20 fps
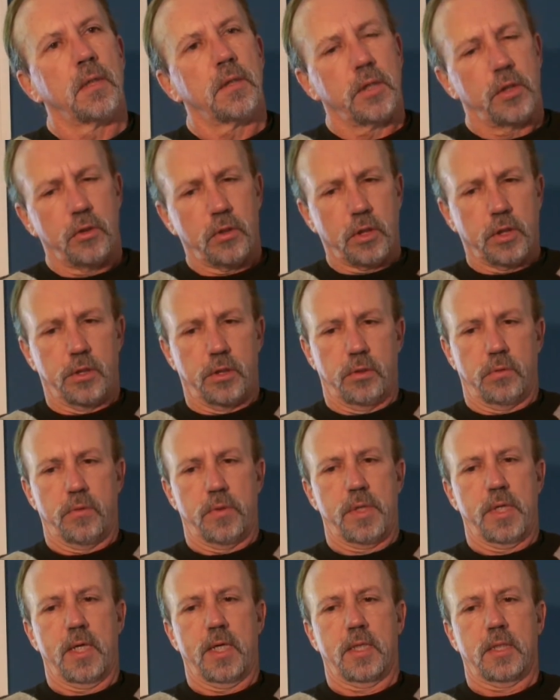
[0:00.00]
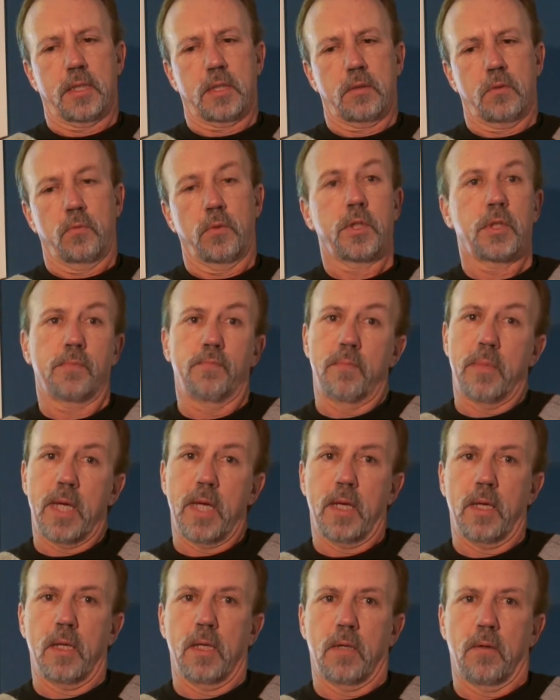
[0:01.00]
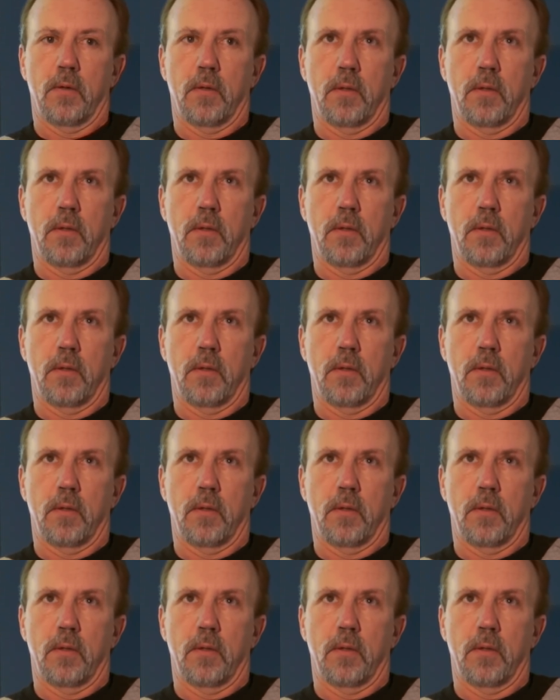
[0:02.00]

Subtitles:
you could do this, which may